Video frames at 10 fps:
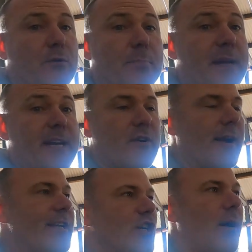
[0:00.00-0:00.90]
found the peat a
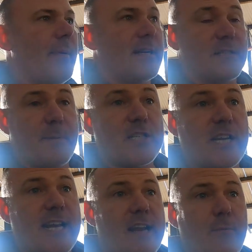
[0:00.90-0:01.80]
great job, and
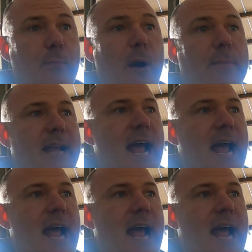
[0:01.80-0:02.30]
especially it would probably